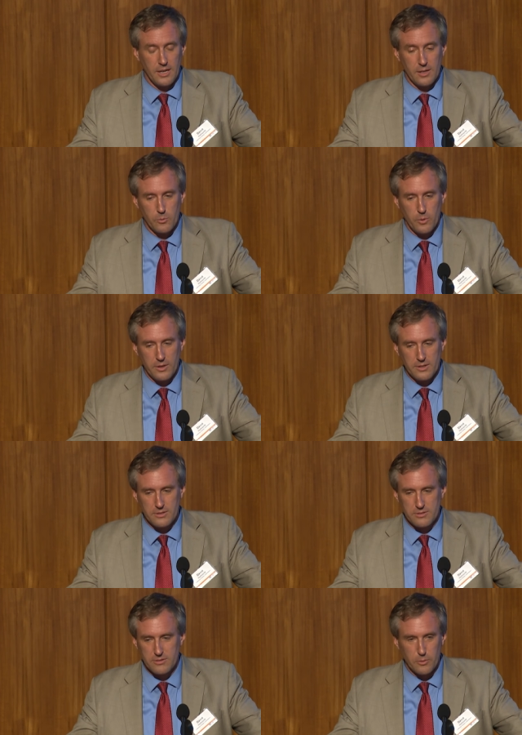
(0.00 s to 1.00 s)
It
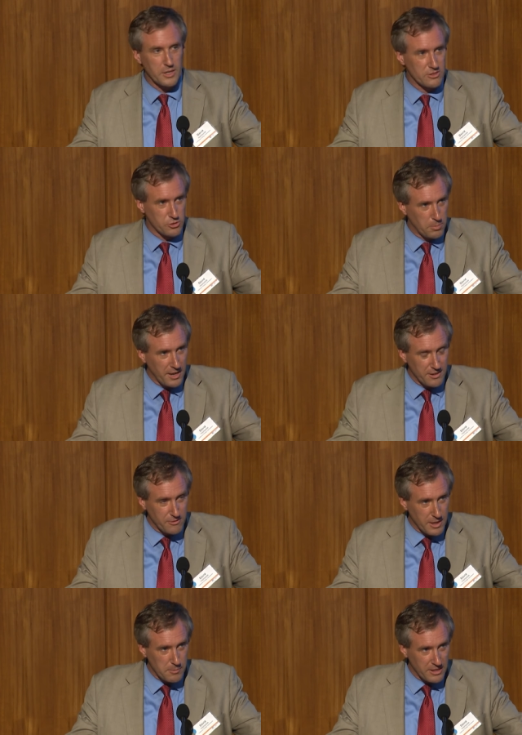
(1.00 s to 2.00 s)
was the reason Japan
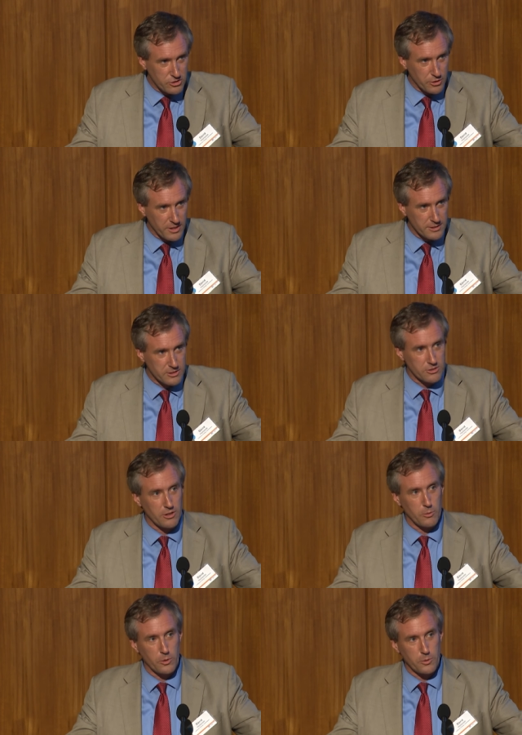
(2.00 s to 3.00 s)
invaded Manchuria at the
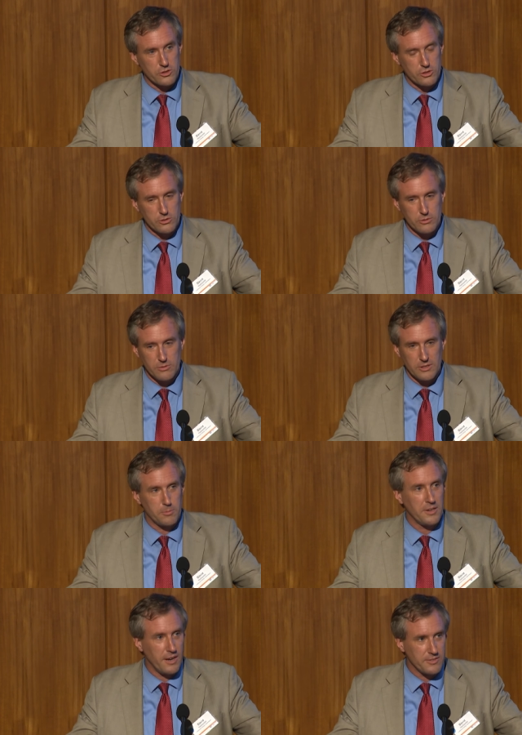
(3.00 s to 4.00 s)
start of World War II. It's
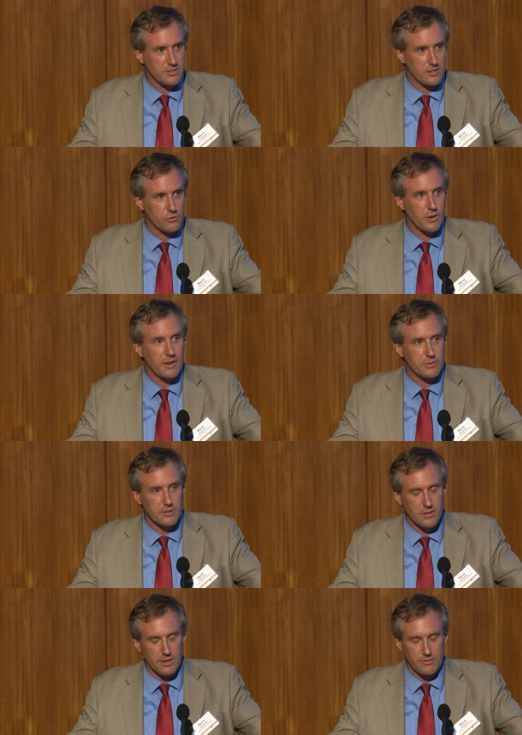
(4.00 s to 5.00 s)
been obviously the
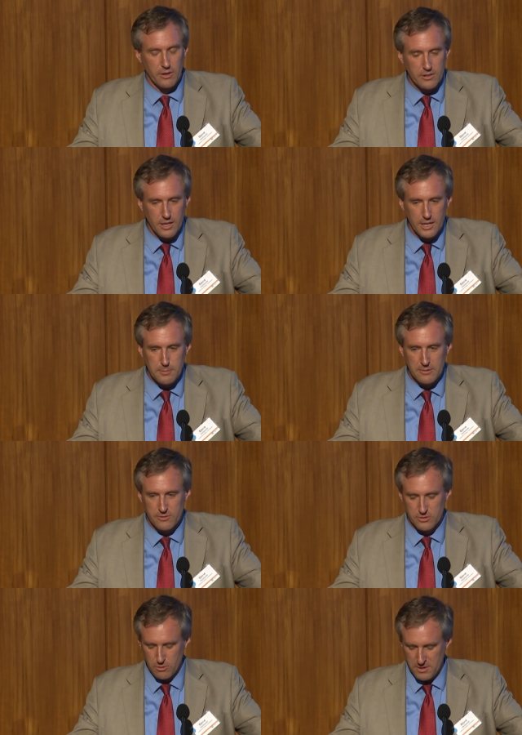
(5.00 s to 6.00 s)
driver of our economy
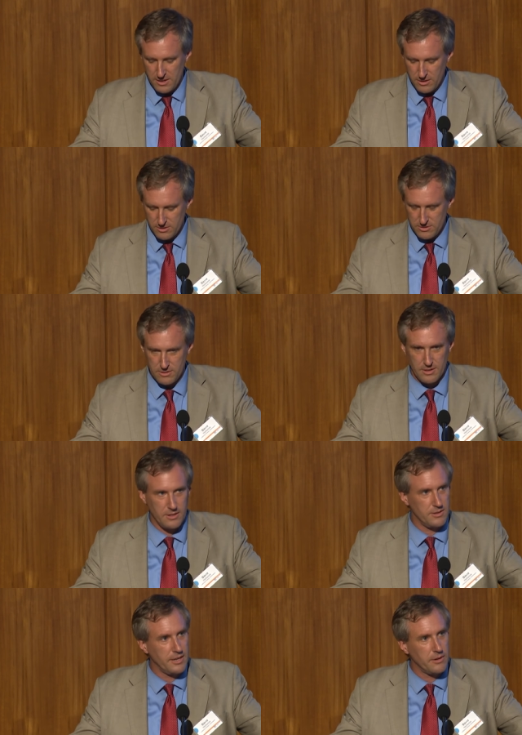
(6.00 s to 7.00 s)
for so many years,
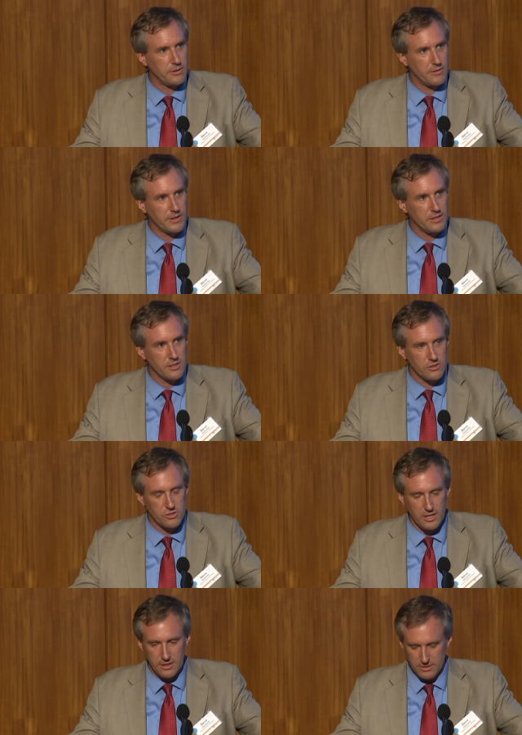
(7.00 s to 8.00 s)
and now of India and
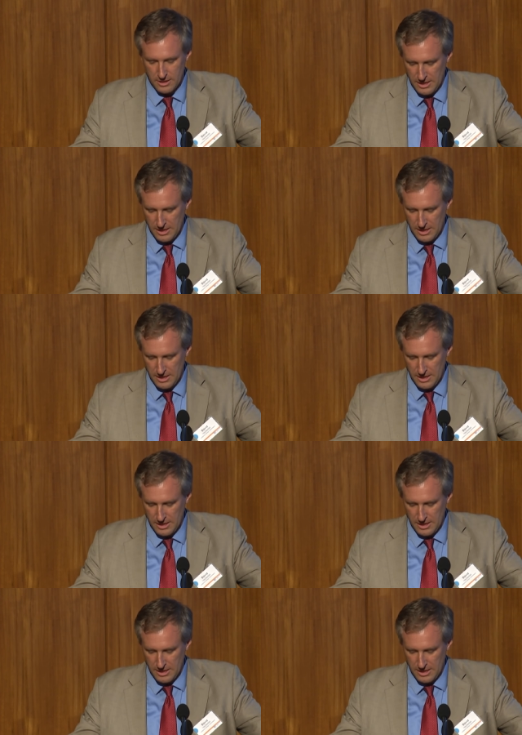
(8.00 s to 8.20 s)
China.